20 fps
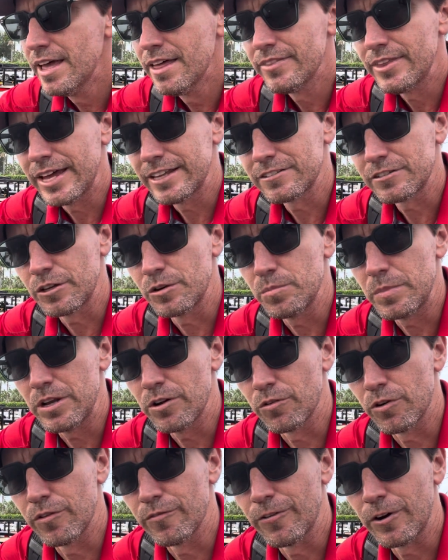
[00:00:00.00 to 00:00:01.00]
that's going to be a
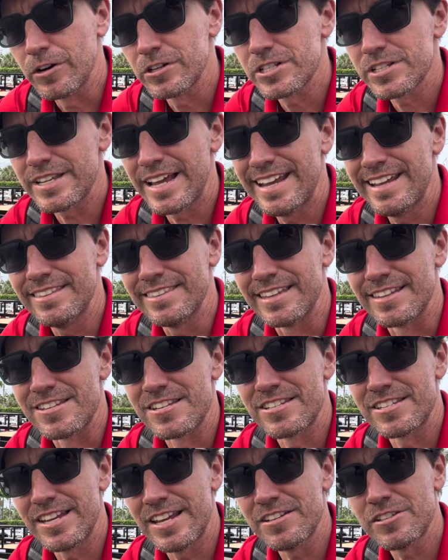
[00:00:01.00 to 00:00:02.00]
reverse light. The
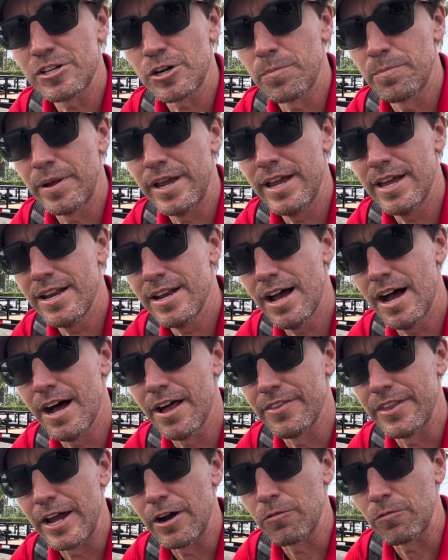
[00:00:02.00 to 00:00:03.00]
center pin on
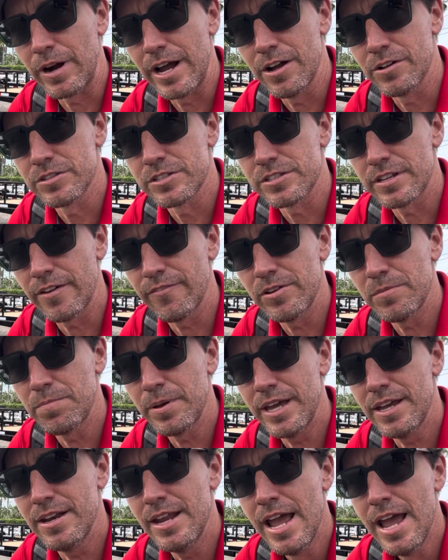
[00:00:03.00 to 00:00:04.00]
that round
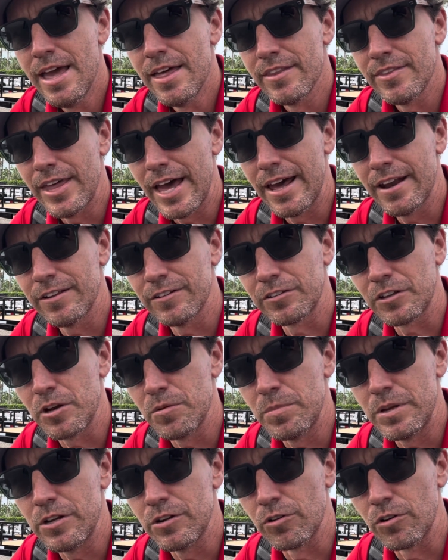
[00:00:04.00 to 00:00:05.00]
7-pin, that is going to
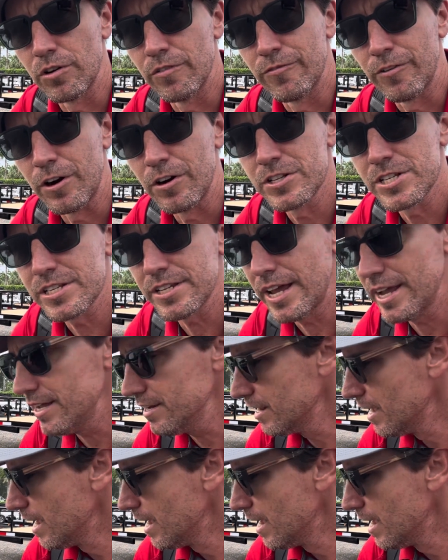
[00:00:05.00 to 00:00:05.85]
be your reverse light,